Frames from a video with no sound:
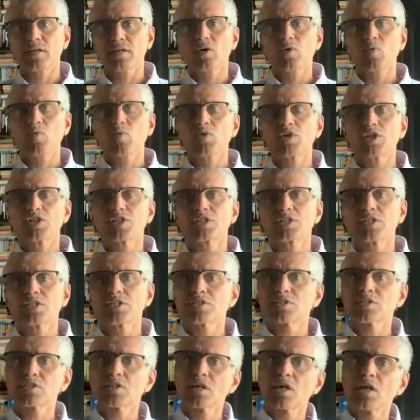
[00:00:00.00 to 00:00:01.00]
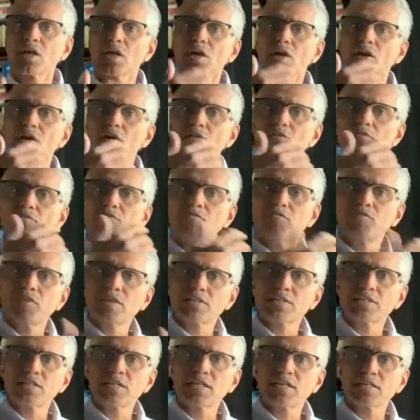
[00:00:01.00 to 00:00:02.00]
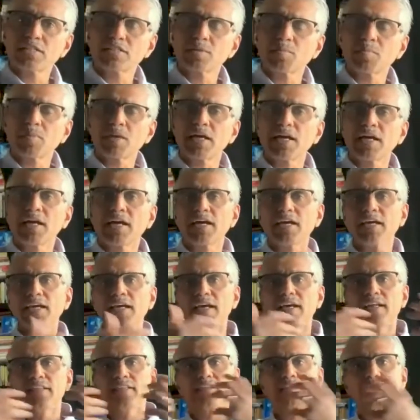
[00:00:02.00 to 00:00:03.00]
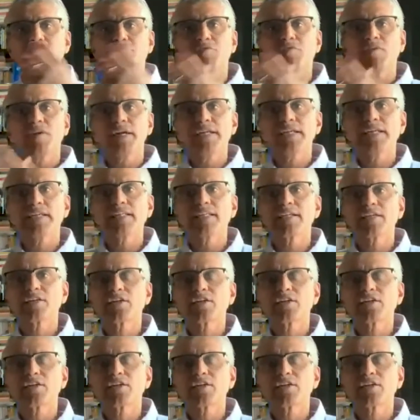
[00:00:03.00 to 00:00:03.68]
Versus fixing a supply and then finding that